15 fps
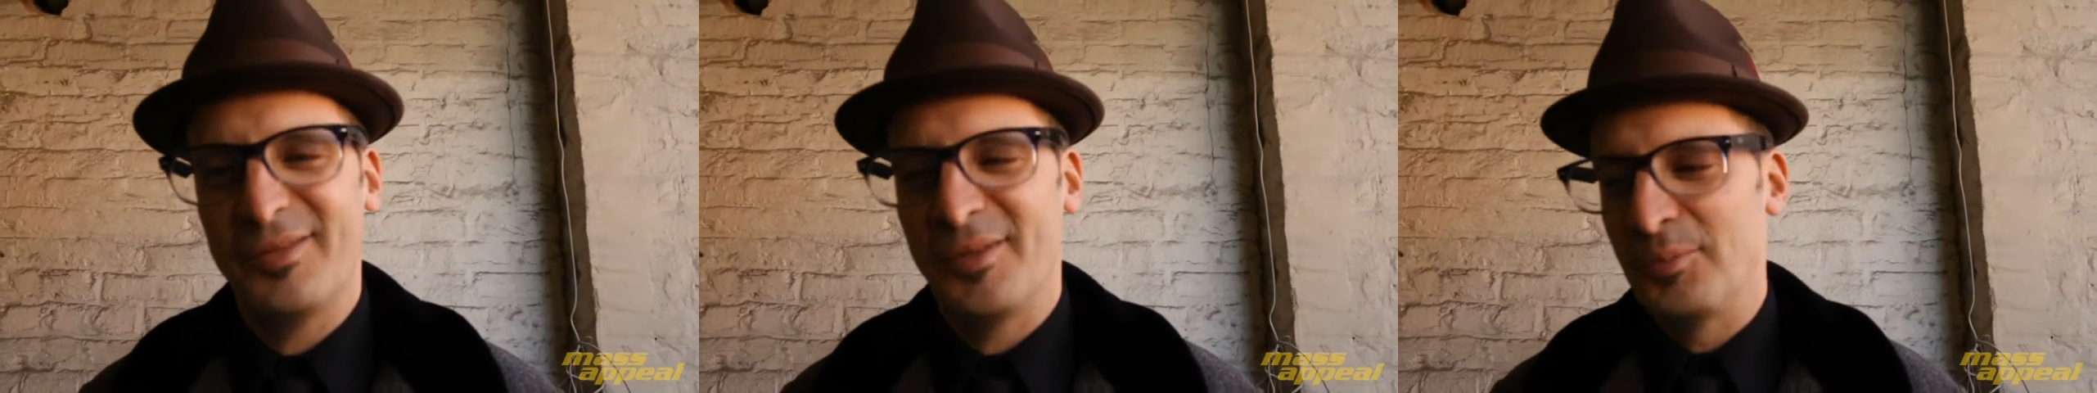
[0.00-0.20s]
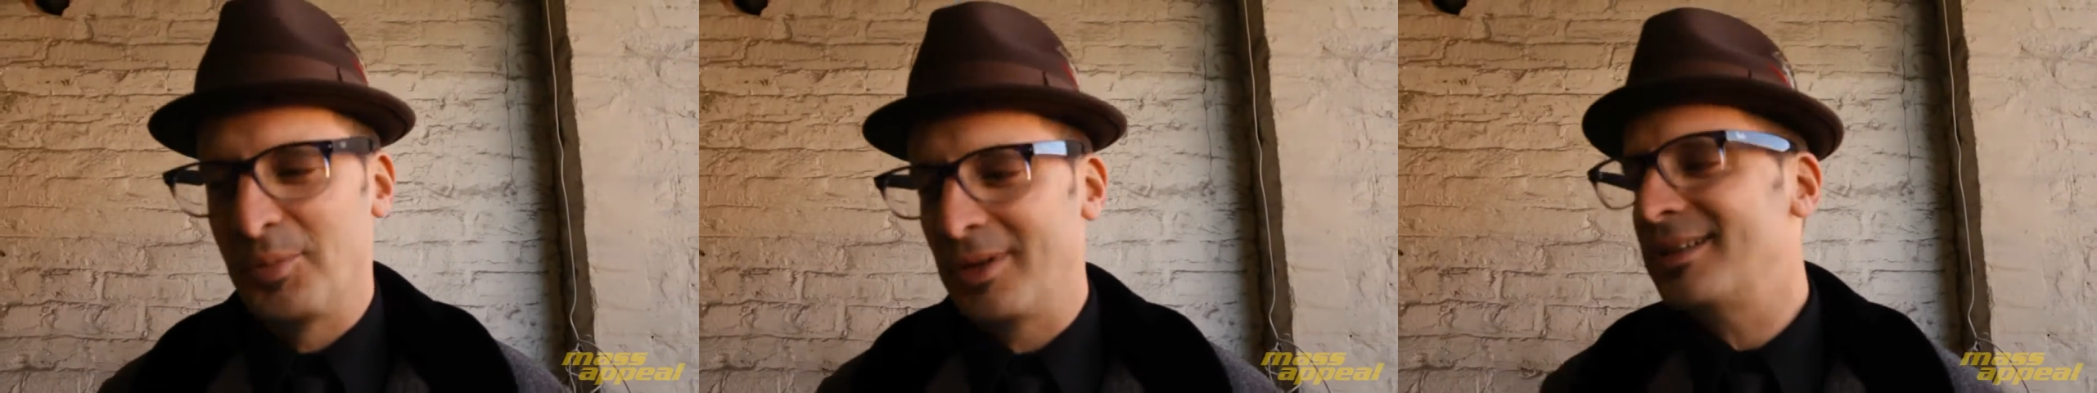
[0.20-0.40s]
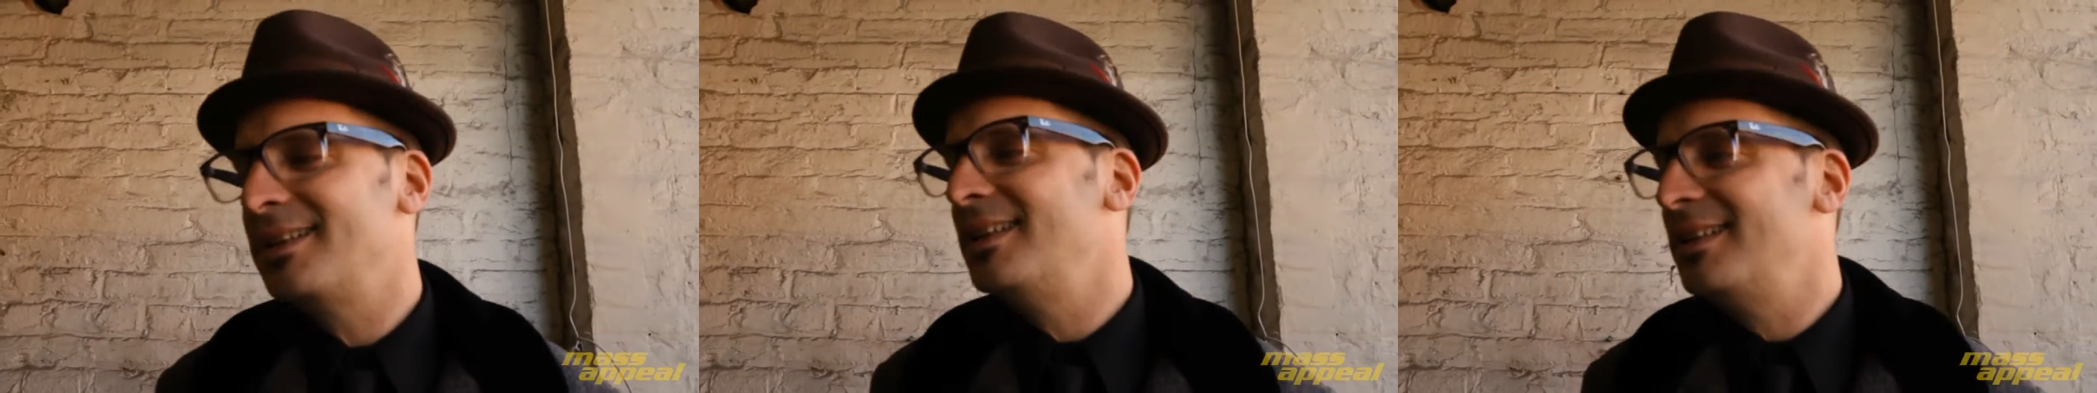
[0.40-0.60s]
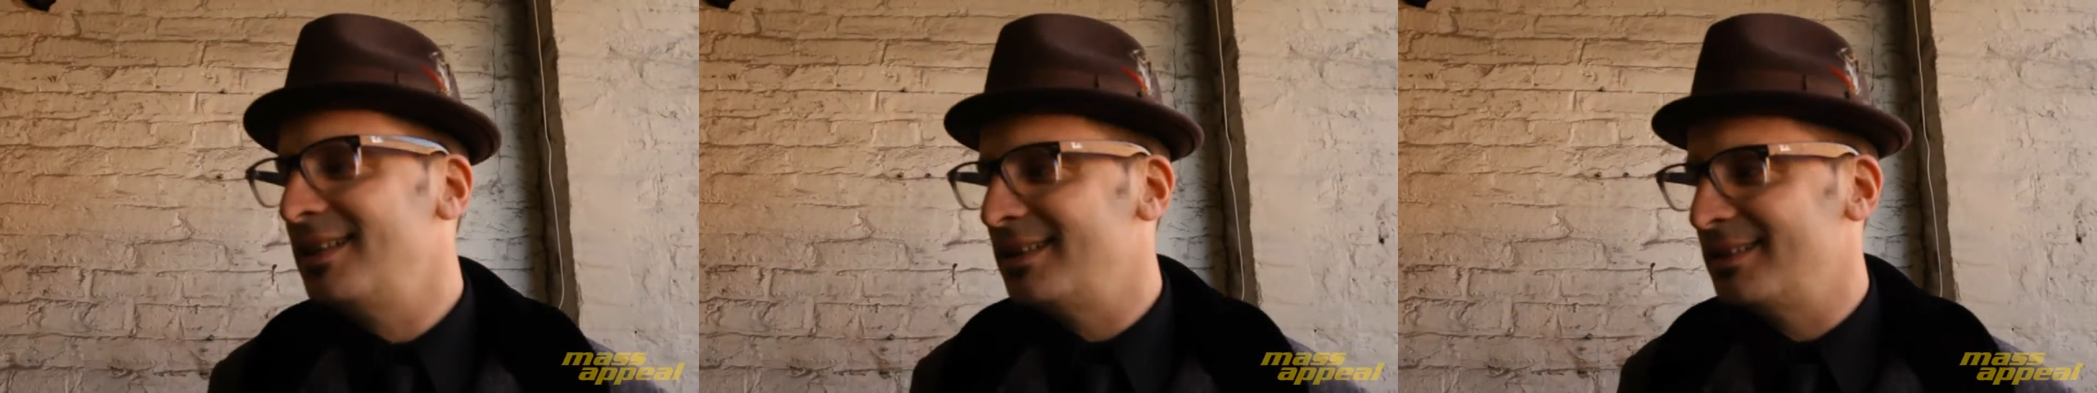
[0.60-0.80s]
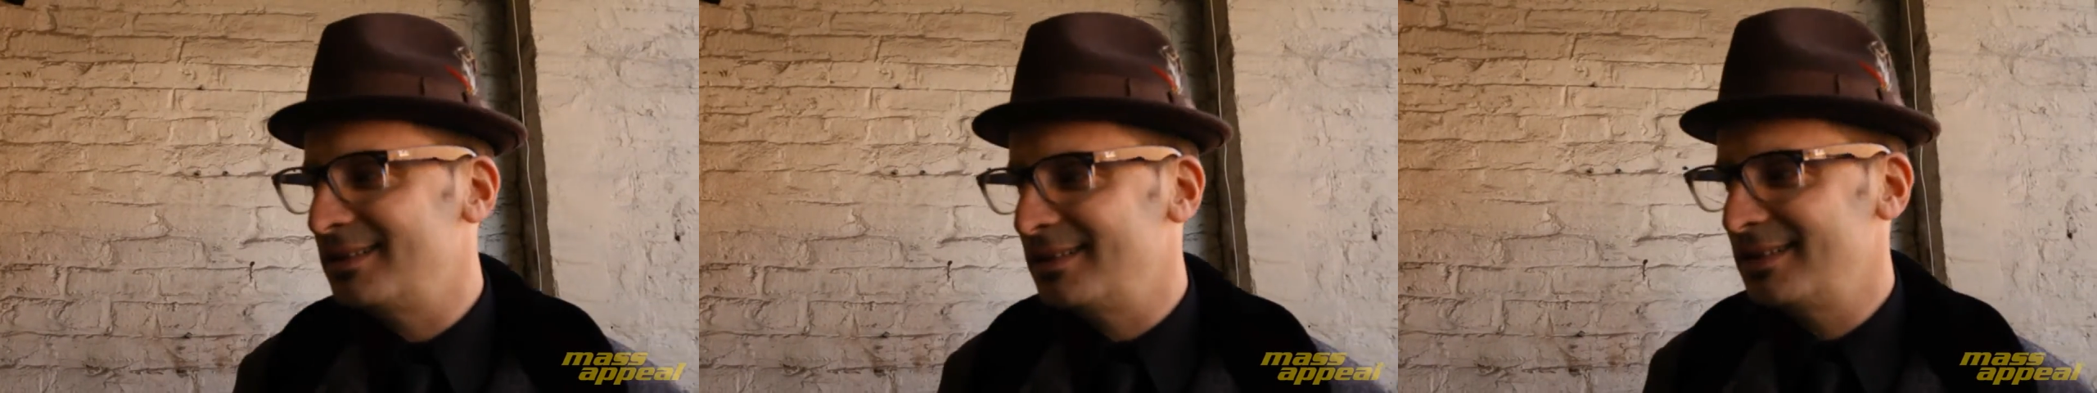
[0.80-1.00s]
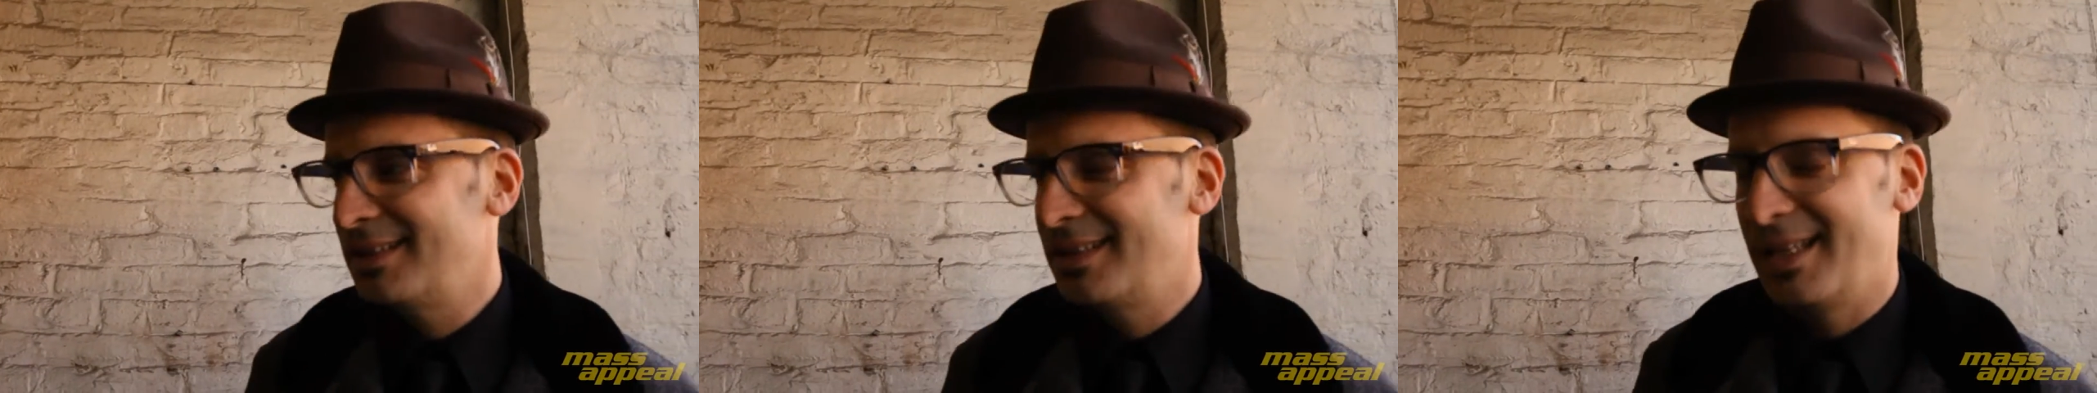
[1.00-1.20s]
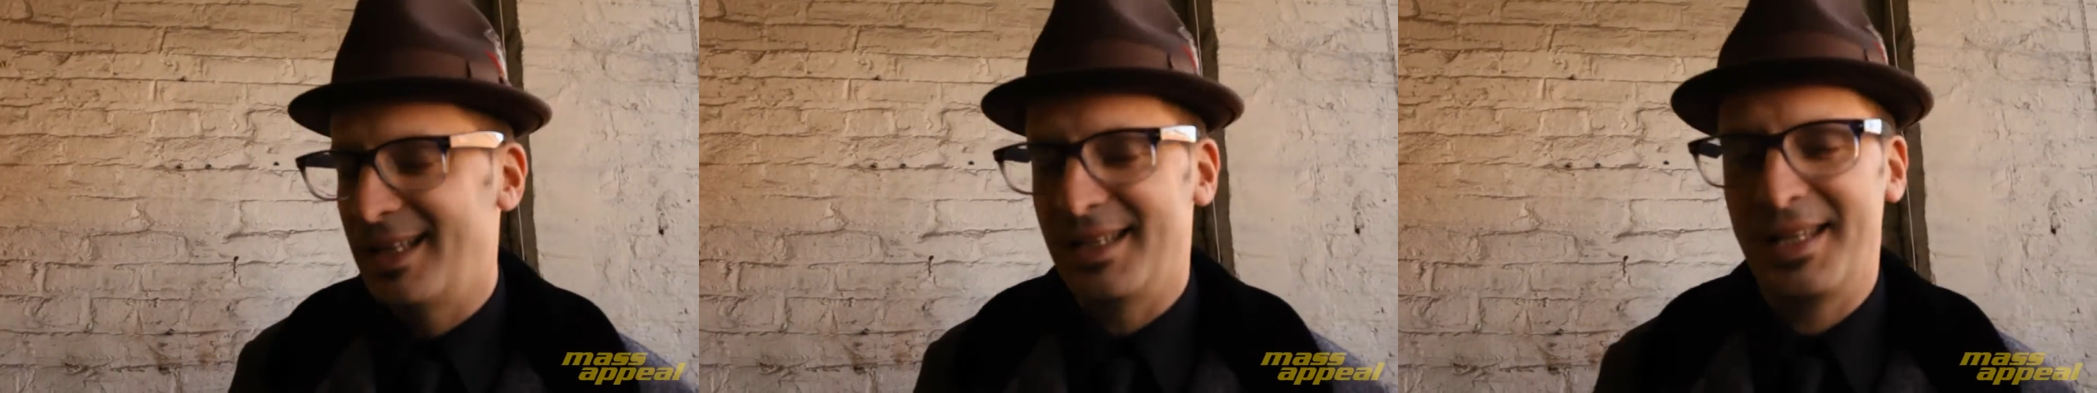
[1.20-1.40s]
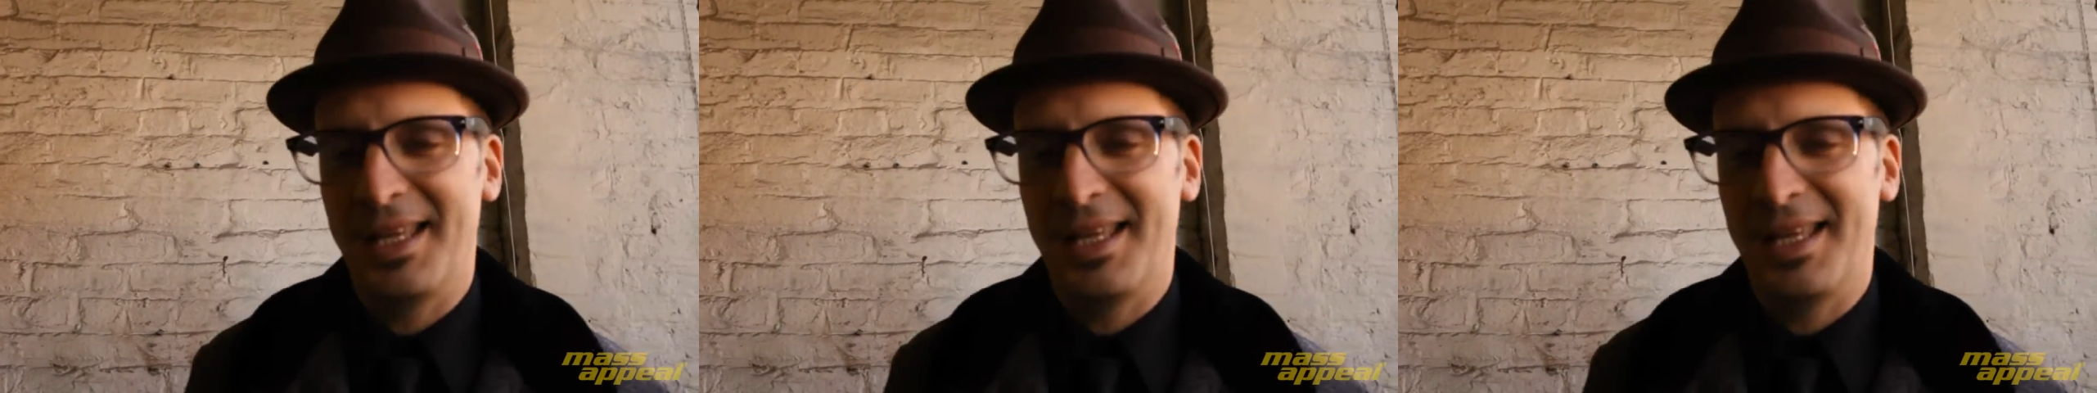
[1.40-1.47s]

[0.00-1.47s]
from Brooklyn and